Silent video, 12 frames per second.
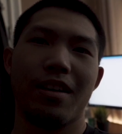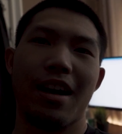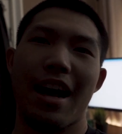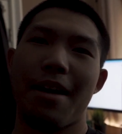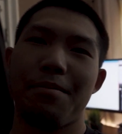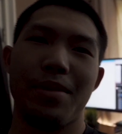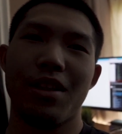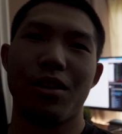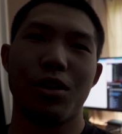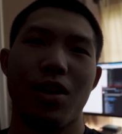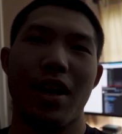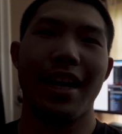I'm
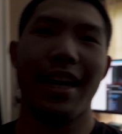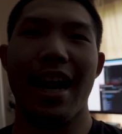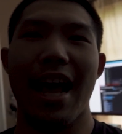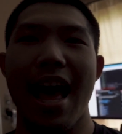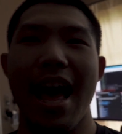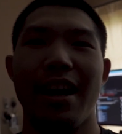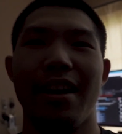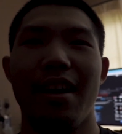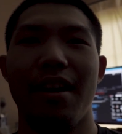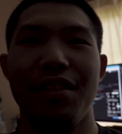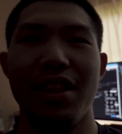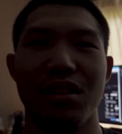either trying to get ahead
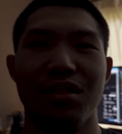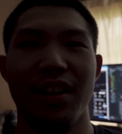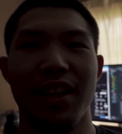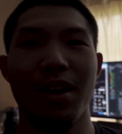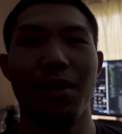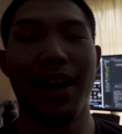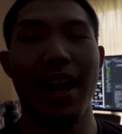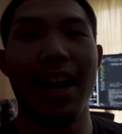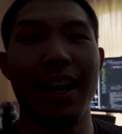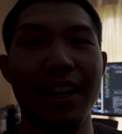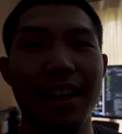of this video and edit